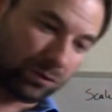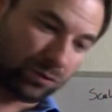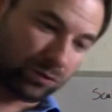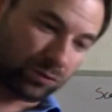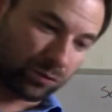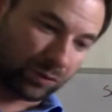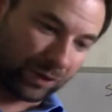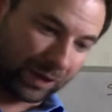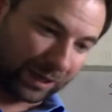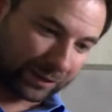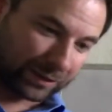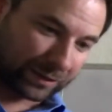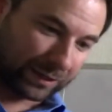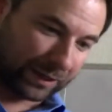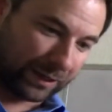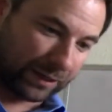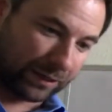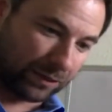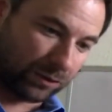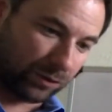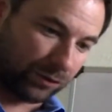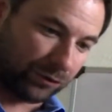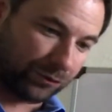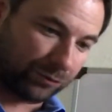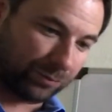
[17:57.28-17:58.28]

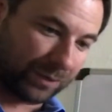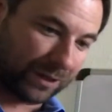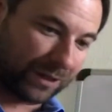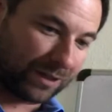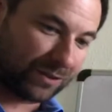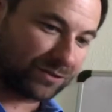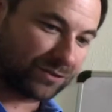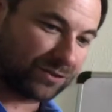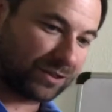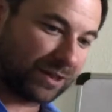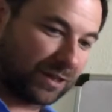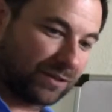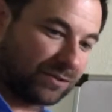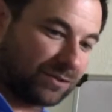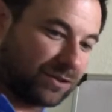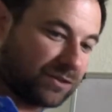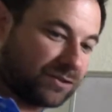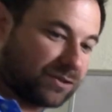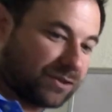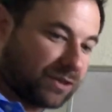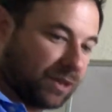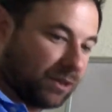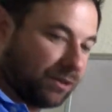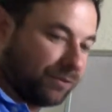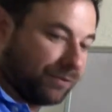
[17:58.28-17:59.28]
rectangles, but it says the
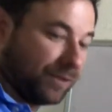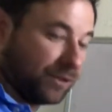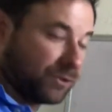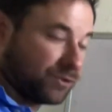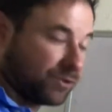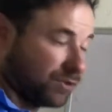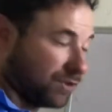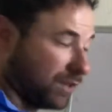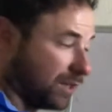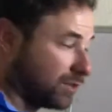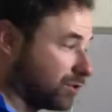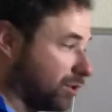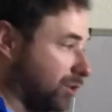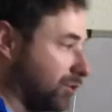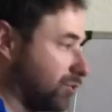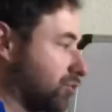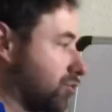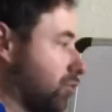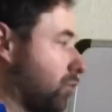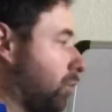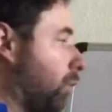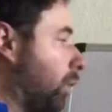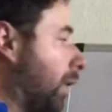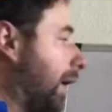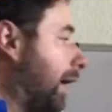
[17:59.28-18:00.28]
scale factor is actually a
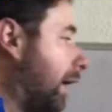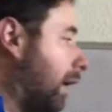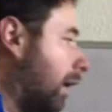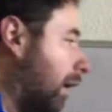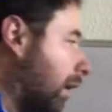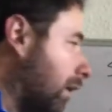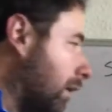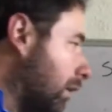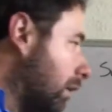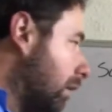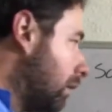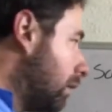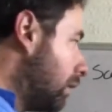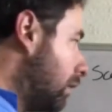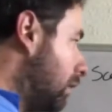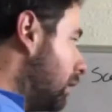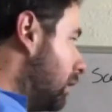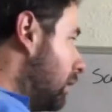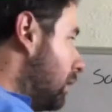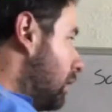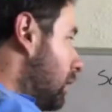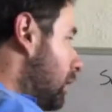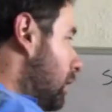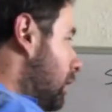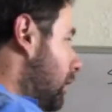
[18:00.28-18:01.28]
square.
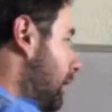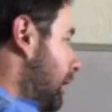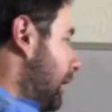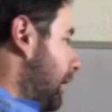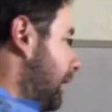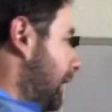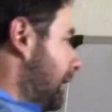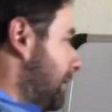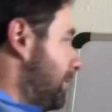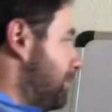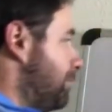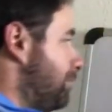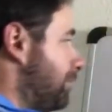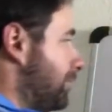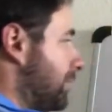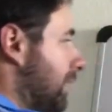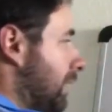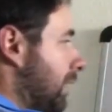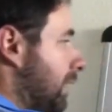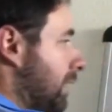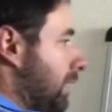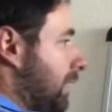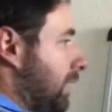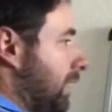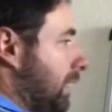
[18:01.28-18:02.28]

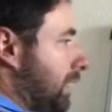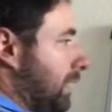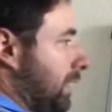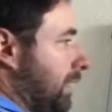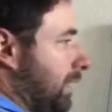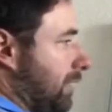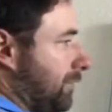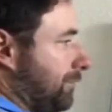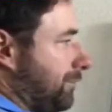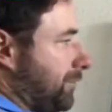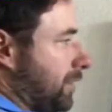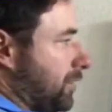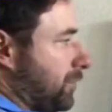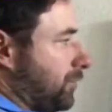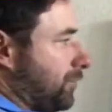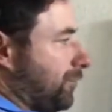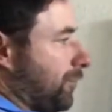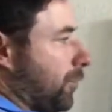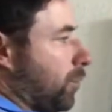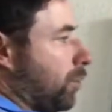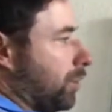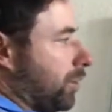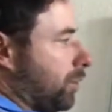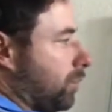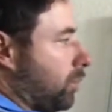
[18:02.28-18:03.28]
If it's
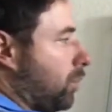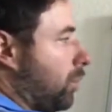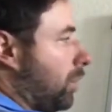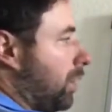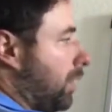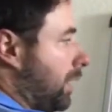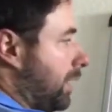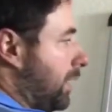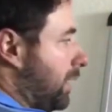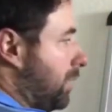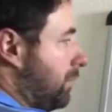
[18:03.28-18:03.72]
4 to 1,